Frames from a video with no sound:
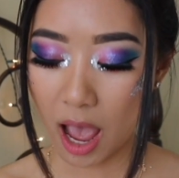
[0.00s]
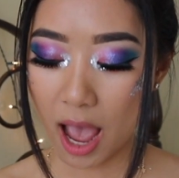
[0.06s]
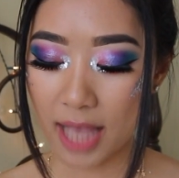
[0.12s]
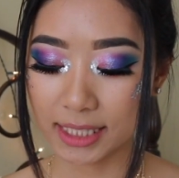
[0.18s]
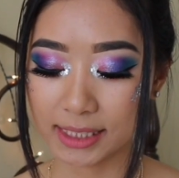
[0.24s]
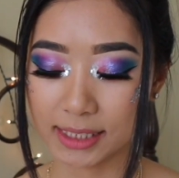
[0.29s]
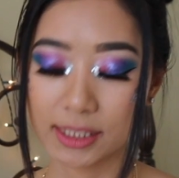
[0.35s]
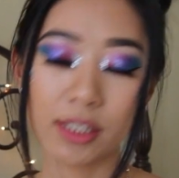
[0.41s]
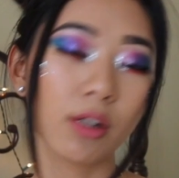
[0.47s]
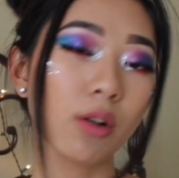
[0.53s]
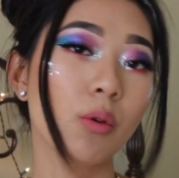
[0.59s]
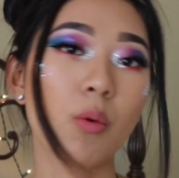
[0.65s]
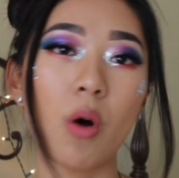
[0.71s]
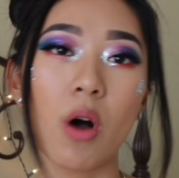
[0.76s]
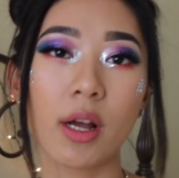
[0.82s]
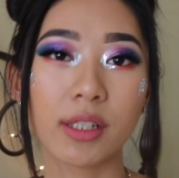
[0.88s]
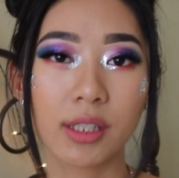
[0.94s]
I still
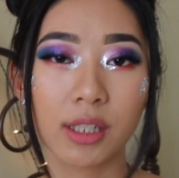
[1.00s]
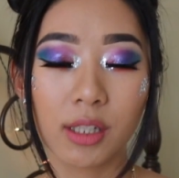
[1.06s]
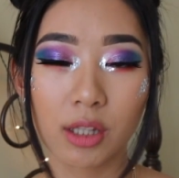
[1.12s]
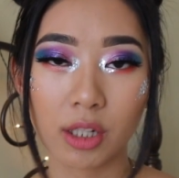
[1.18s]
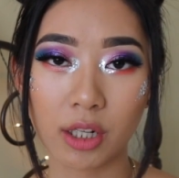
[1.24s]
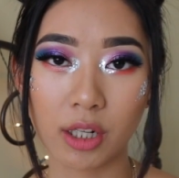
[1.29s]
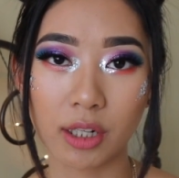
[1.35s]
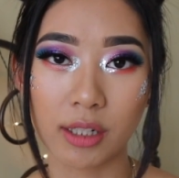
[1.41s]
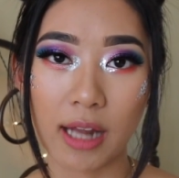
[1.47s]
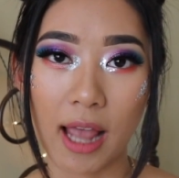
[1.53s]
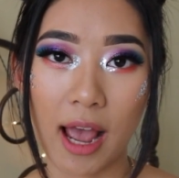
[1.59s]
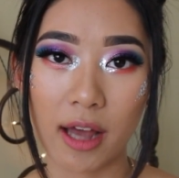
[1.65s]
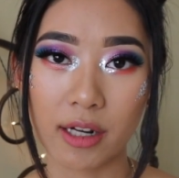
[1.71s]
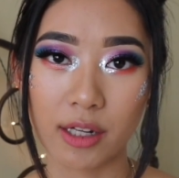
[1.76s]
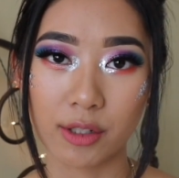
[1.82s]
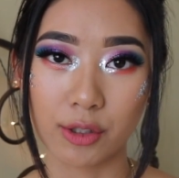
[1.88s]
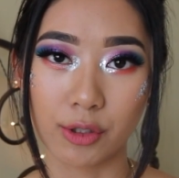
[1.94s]
want to learn
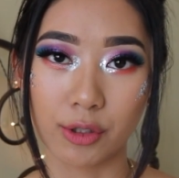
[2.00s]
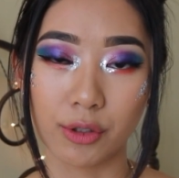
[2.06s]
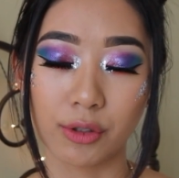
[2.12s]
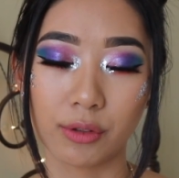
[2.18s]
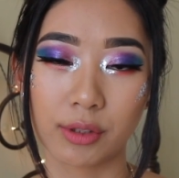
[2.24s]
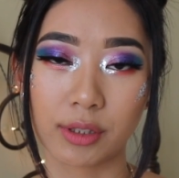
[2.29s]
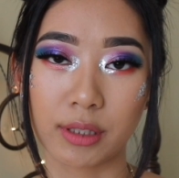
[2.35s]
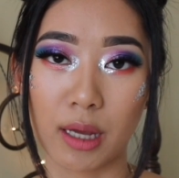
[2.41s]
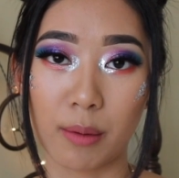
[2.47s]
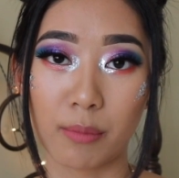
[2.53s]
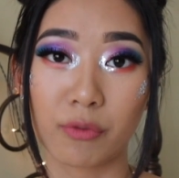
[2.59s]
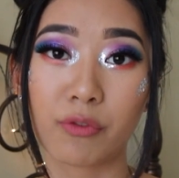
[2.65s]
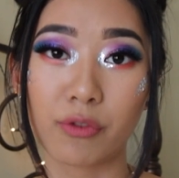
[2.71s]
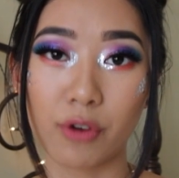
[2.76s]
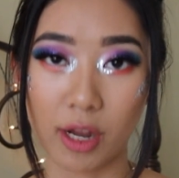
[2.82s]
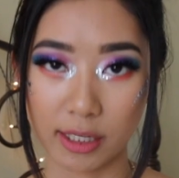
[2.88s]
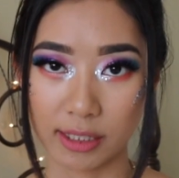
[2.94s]
how to do some
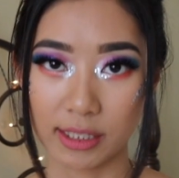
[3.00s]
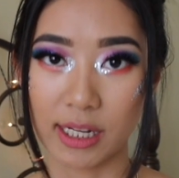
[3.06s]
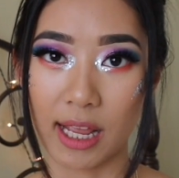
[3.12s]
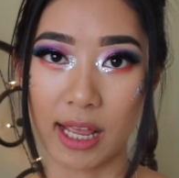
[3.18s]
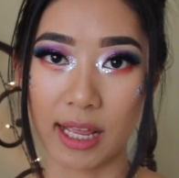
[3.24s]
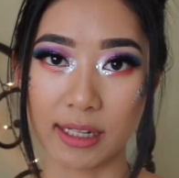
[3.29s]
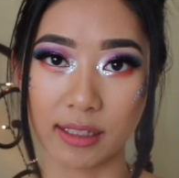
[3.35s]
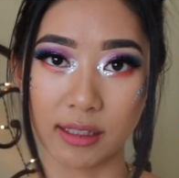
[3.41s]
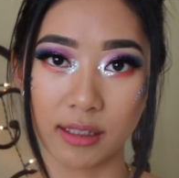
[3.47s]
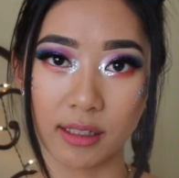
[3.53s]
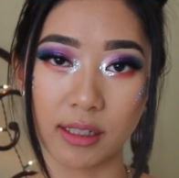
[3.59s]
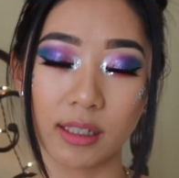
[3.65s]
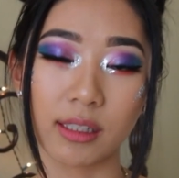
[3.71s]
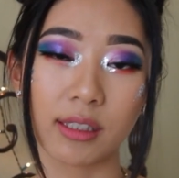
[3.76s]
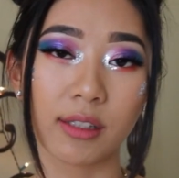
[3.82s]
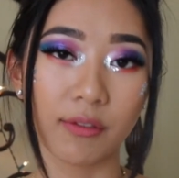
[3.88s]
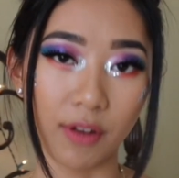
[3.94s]

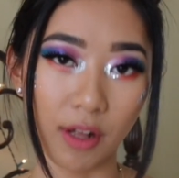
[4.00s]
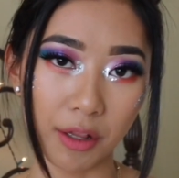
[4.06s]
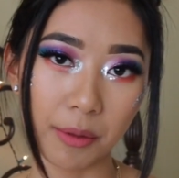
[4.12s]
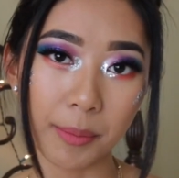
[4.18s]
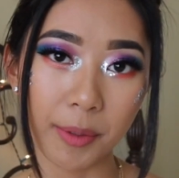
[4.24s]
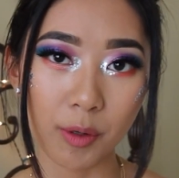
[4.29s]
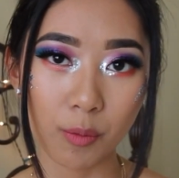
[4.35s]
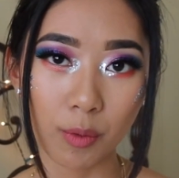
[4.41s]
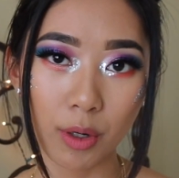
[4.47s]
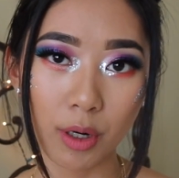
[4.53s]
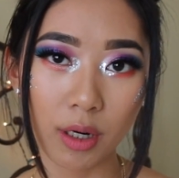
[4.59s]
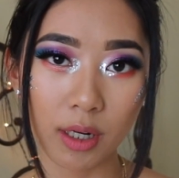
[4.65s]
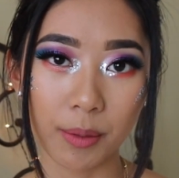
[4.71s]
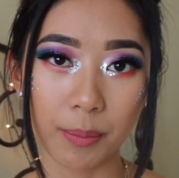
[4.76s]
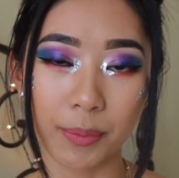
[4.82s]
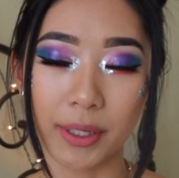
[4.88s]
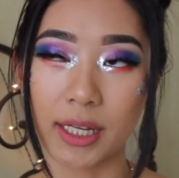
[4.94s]
front-end development
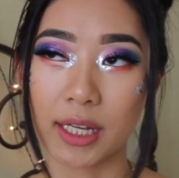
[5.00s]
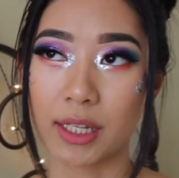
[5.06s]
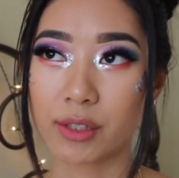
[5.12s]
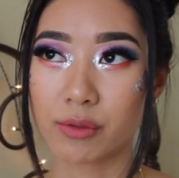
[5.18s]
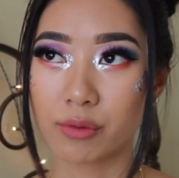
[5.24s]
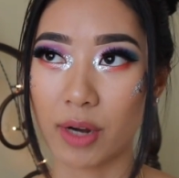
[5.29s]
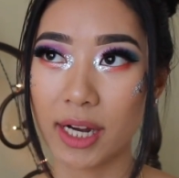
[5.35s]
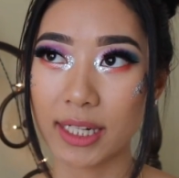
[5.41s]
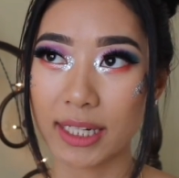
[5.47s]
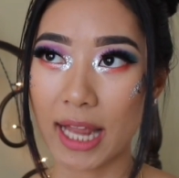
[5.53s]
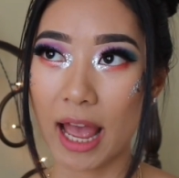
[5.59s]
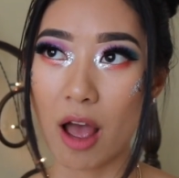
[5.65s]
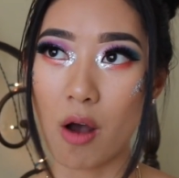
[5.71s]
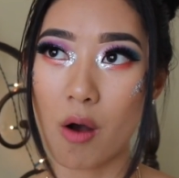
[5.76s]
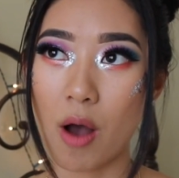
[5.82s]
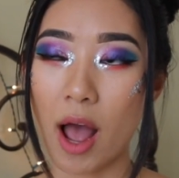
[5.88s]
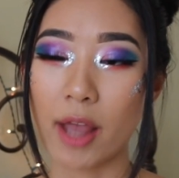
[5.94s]
work, because right
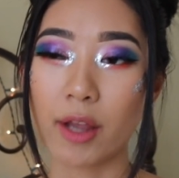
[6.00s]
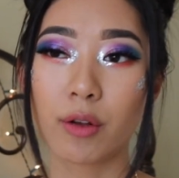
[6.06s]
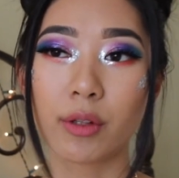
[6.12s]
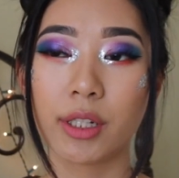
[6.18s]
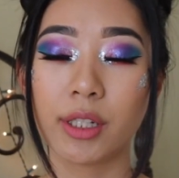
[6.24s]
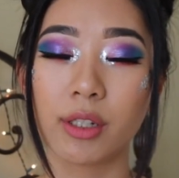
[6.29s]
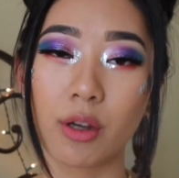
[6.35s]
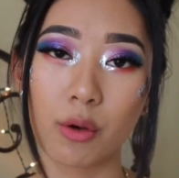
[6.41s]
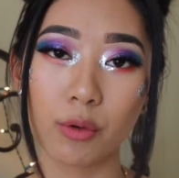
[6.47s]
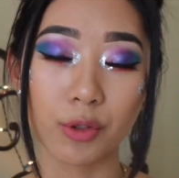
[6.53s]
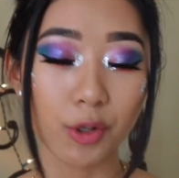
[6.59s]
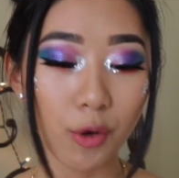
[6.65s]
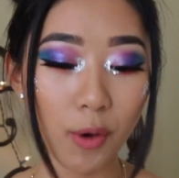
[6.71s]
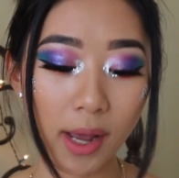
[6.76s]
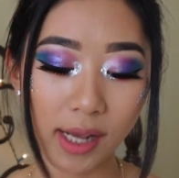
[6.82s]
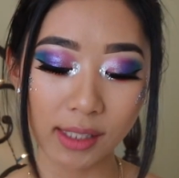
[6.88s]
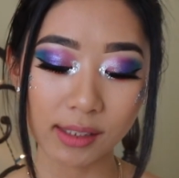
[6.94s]
now I only know
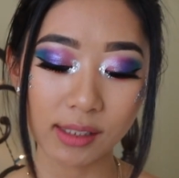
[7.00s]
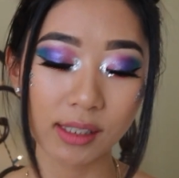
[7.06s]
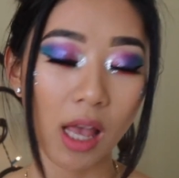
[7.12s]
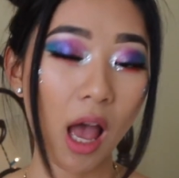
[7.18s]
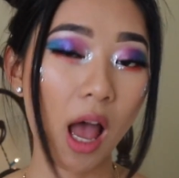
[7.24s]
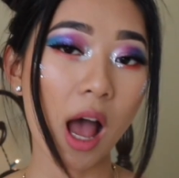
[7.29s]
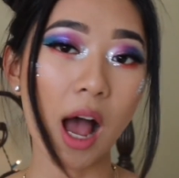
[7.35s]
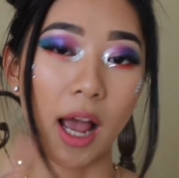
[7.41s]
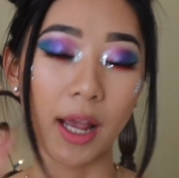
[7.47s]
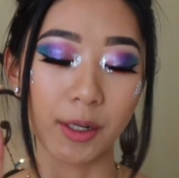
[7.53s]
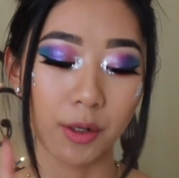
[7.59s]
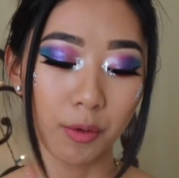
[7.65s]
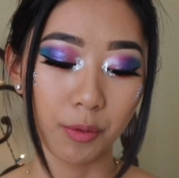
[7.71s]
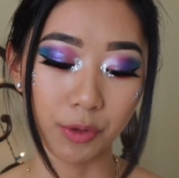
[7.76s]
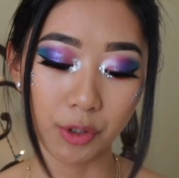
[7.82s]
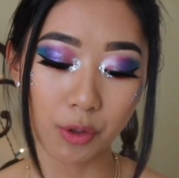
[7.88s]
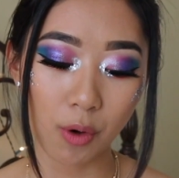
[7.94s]
UX, I
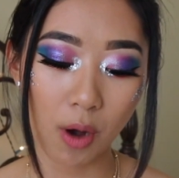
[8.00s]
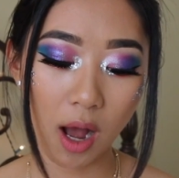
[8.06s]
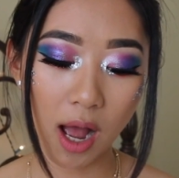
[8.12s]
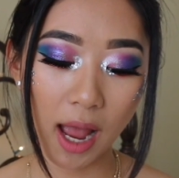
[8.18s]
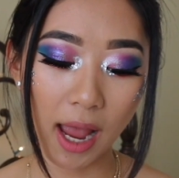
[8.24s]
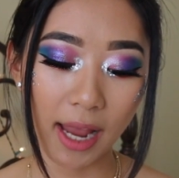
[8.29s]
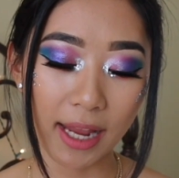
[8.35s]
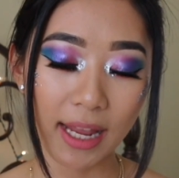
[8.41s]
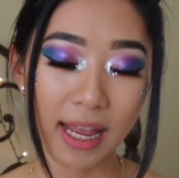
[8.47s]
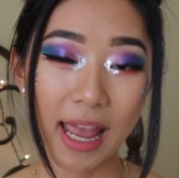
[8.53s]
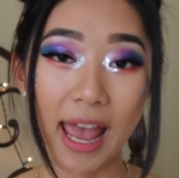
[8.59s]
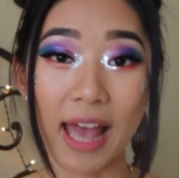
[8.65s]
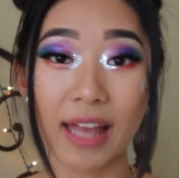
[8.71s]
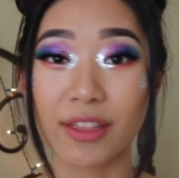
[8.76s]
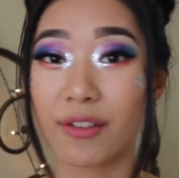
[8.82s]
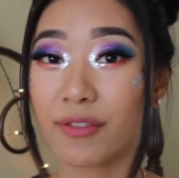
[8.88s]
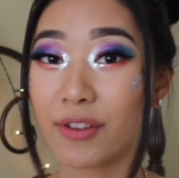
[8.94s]
know UI,
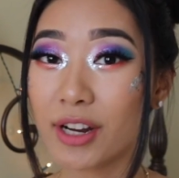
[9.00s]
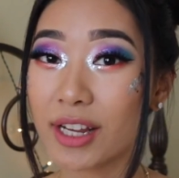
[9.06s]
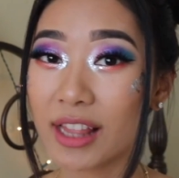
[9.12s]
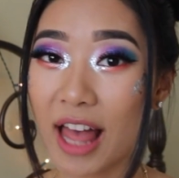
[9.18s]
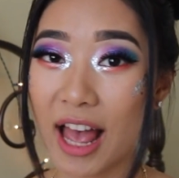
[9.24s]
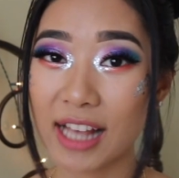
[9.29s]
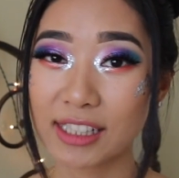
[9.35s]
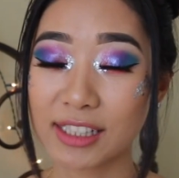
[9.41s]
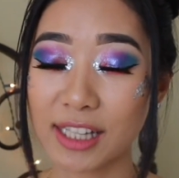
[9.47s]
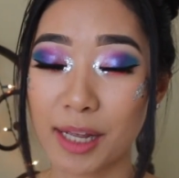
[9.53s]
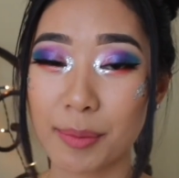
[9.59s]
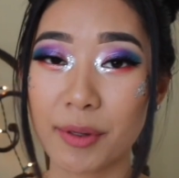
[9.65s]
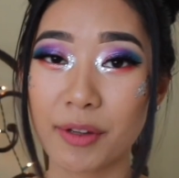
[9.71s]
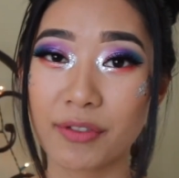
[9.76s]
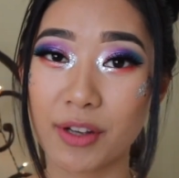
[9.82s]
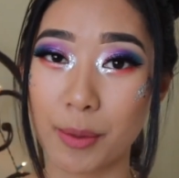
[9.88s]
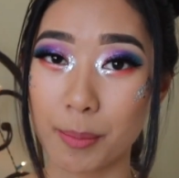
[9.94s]
and the very last step
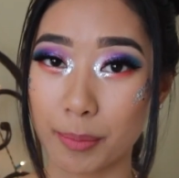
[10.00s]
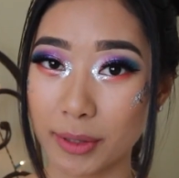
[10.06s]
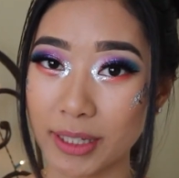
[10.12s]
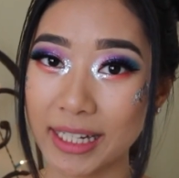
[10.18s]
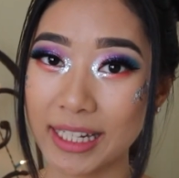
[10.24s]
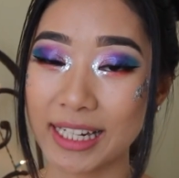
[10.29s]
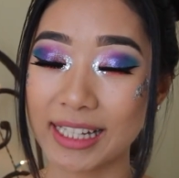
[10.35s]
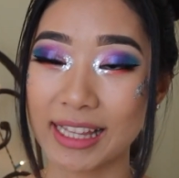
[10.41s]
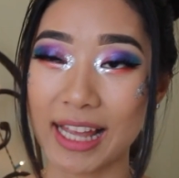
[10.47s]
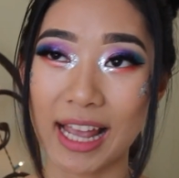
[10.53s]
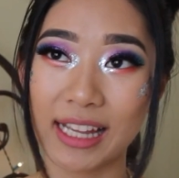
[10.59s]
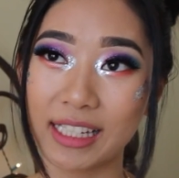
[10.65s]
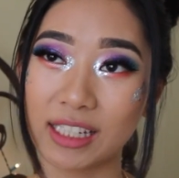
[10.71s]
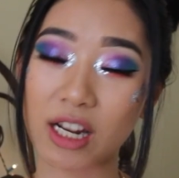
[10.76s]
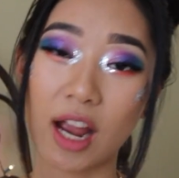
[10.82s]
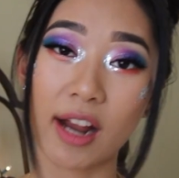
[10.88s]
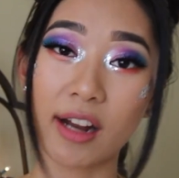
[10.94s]
of completing that
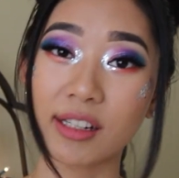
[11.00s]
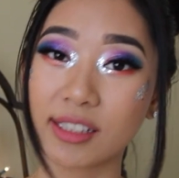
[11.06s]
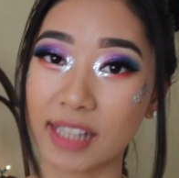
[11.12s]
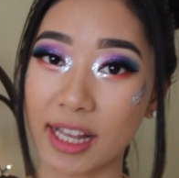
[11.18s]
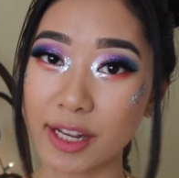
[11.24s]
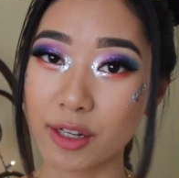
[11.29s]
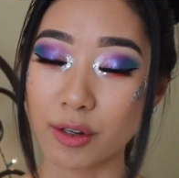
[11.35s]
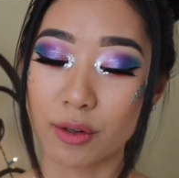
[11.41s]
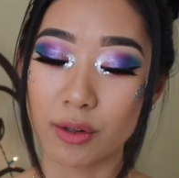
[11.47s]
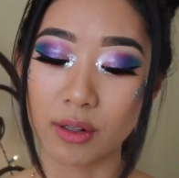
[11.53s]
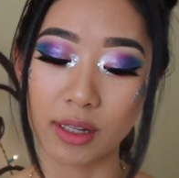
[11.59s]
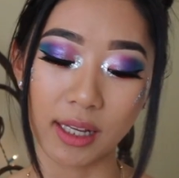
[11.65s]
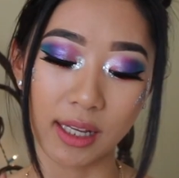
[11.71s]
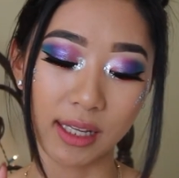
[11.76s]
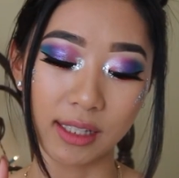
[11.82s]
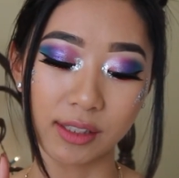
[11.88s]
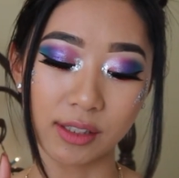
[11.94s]
entire cycle
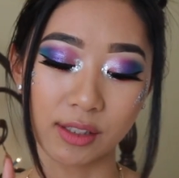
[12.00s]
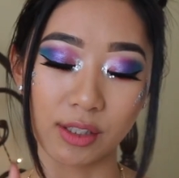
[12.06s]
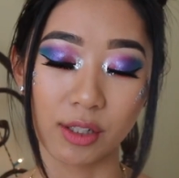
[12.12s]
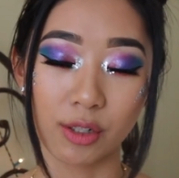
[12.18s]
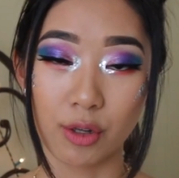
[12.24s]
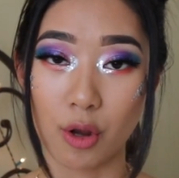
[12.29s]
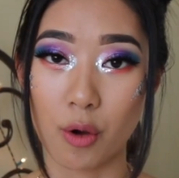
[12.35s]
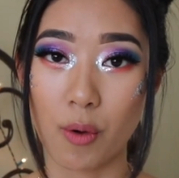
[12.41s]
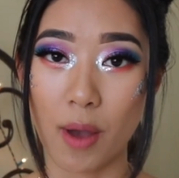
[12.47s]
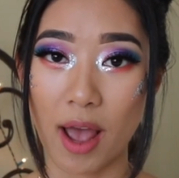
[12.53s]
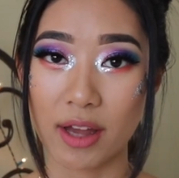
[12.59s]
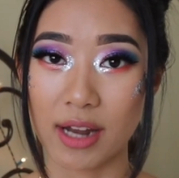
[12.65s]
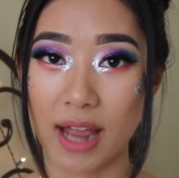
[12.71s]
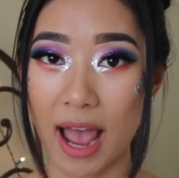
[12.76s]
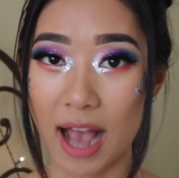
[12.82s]
is to know how to